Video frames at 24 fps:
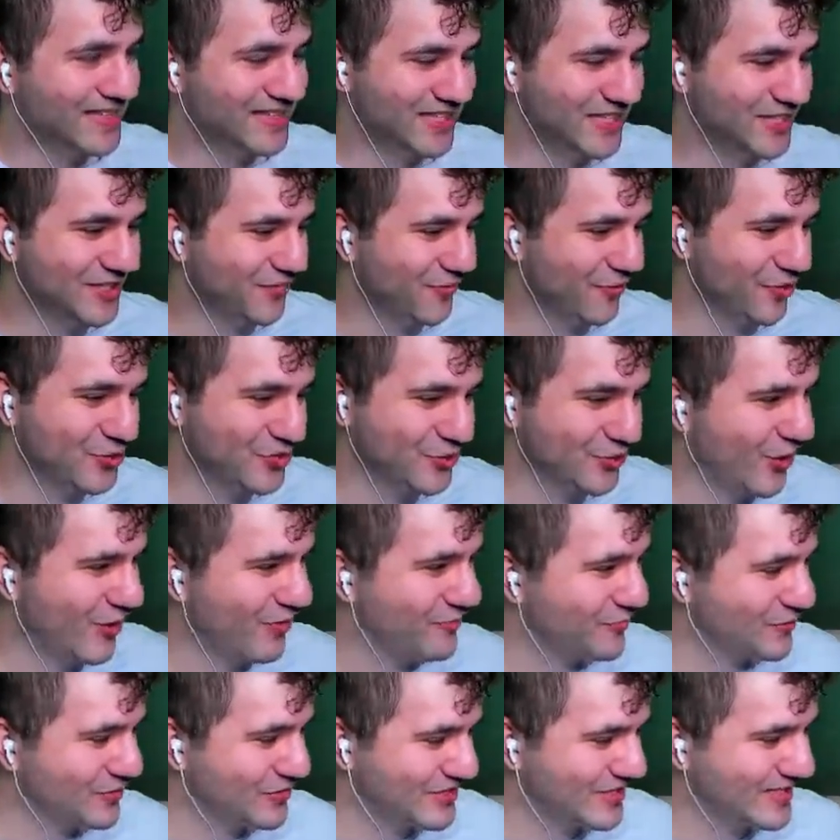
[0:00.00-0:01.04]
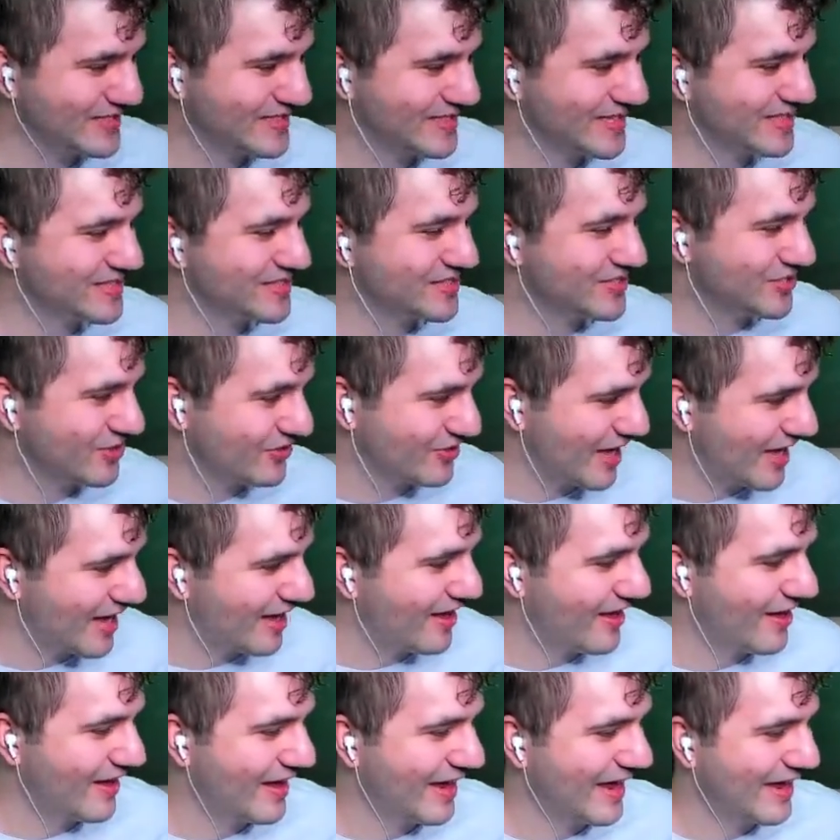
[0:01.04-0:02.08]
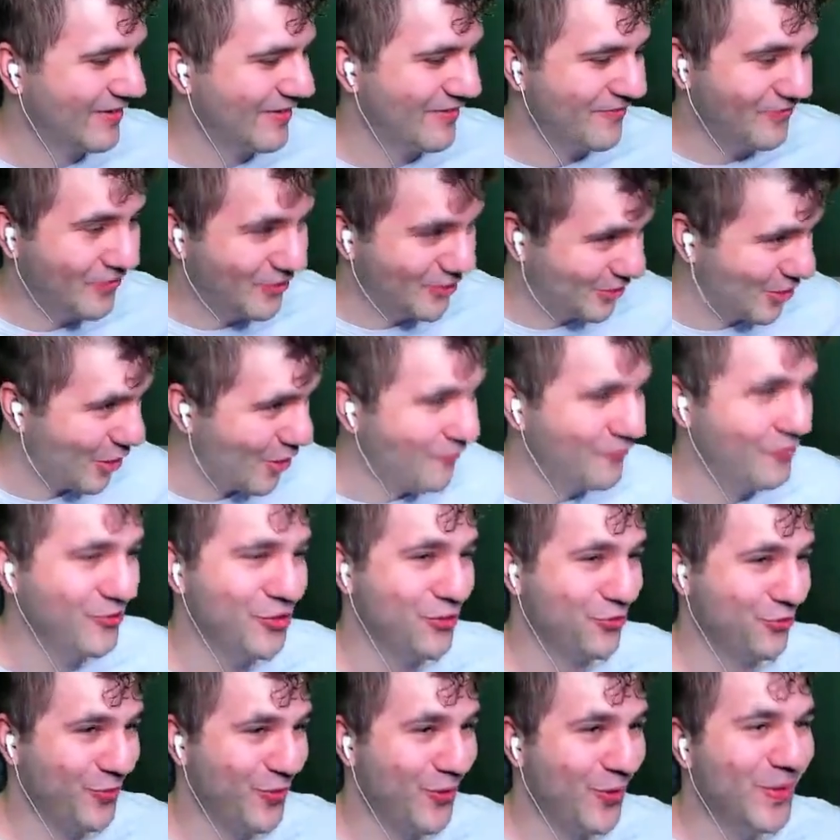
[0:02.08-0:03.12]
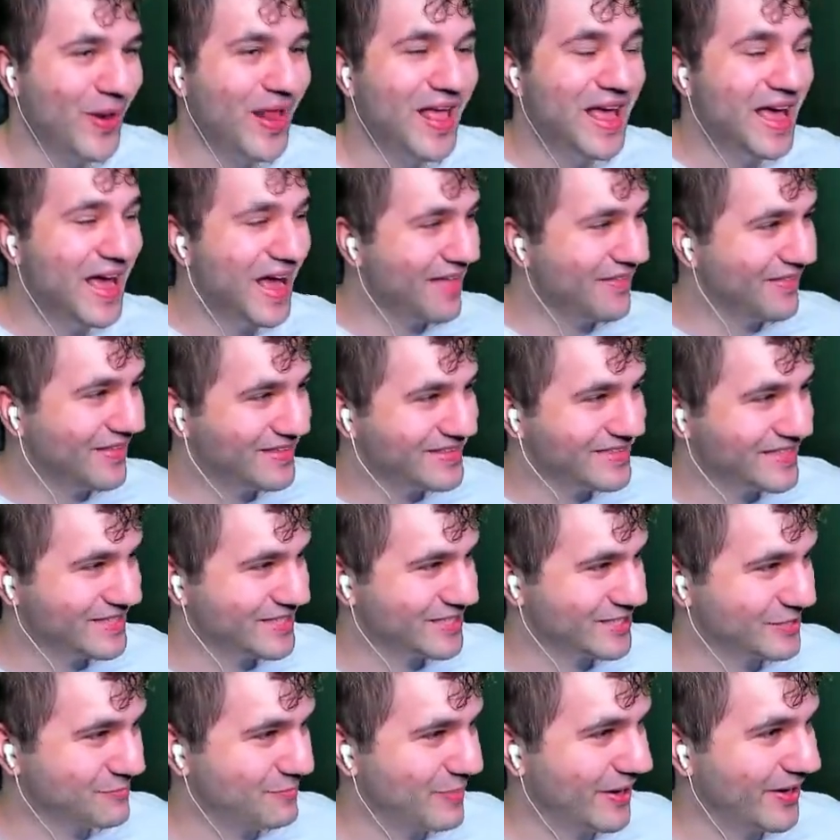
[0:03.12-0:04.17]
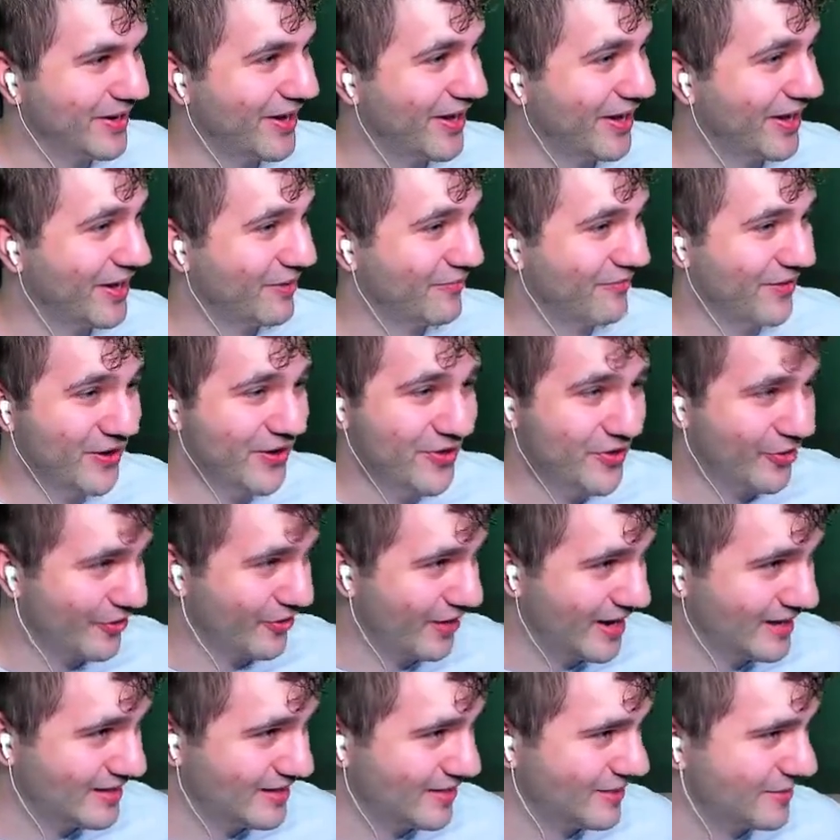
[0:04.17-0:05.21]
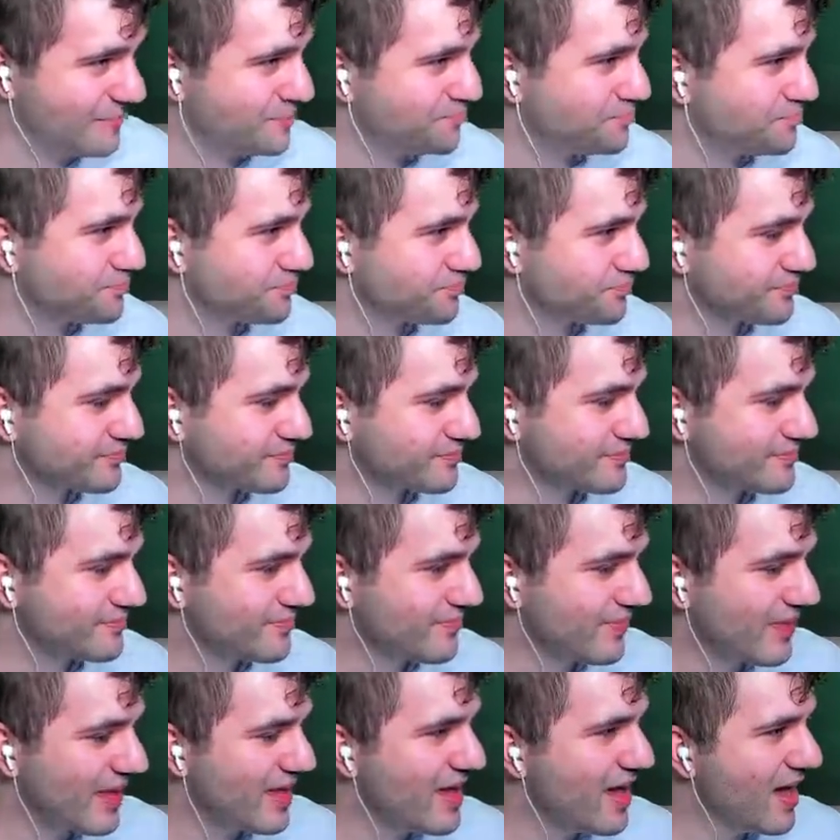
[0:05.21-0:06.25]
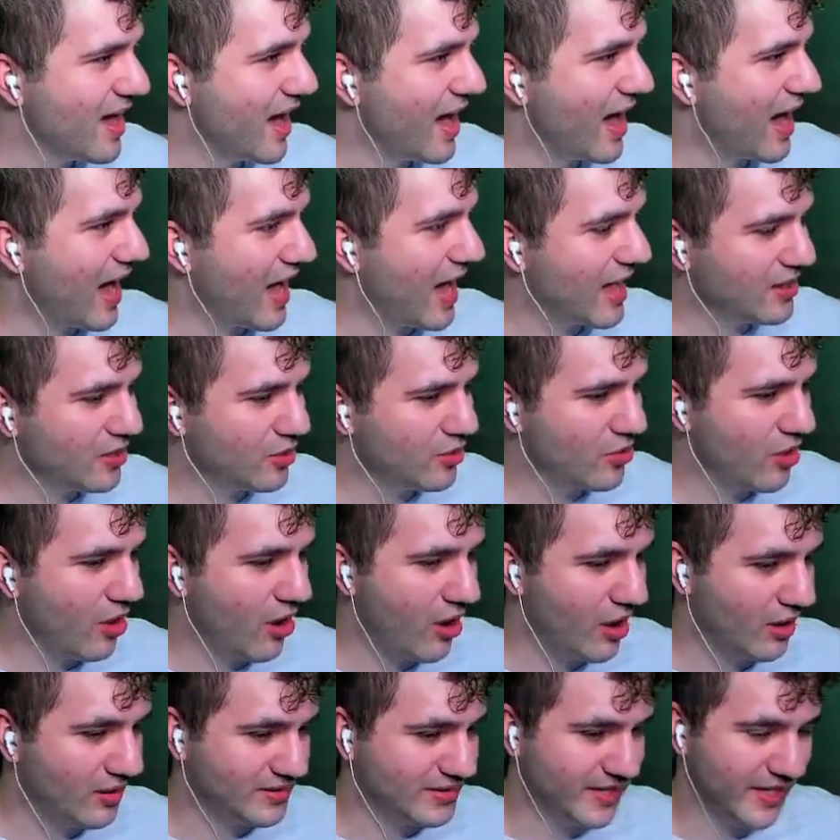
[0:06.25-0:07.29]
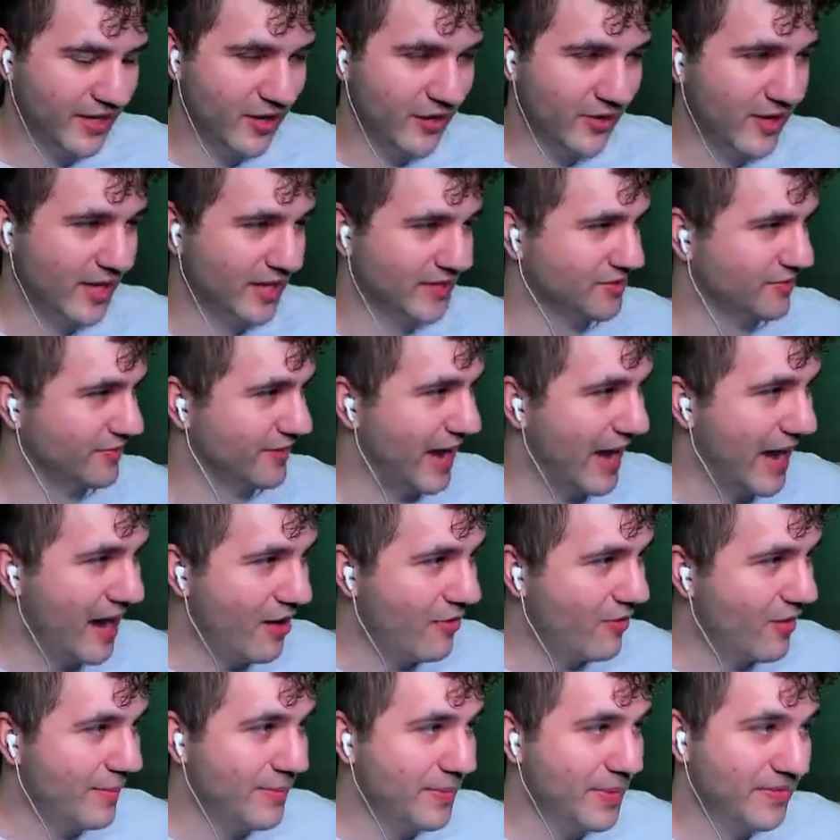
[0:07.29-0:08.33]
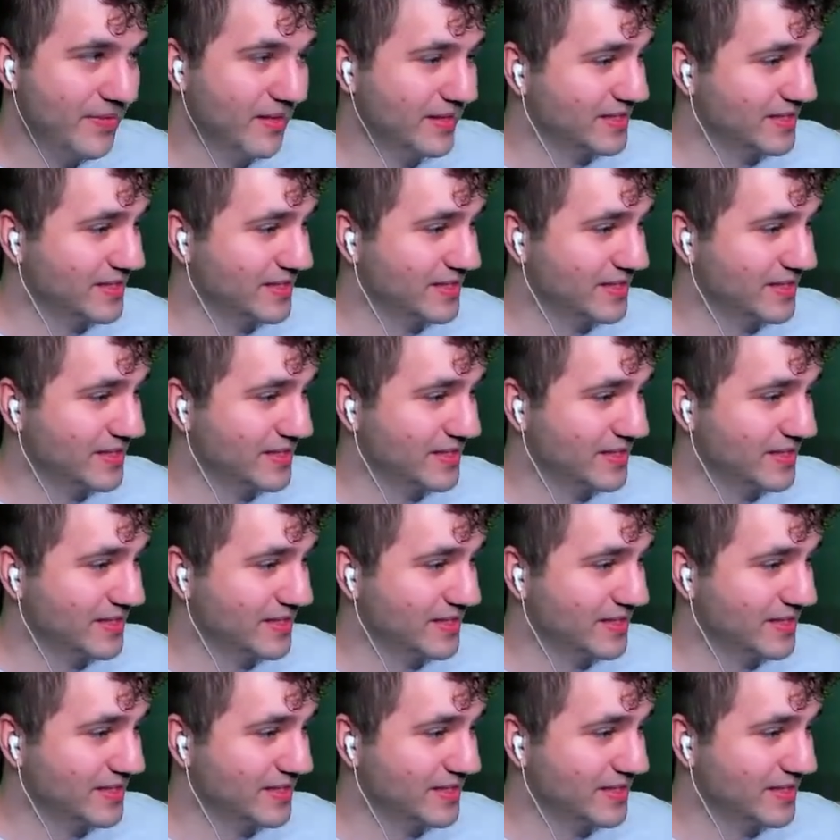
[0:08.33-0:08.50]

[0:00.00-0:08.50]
this Virtue of Persistence. Still got a go for the throat. And this has just been very grindy. Hallowed Haunting. Okay, so now, I mean, this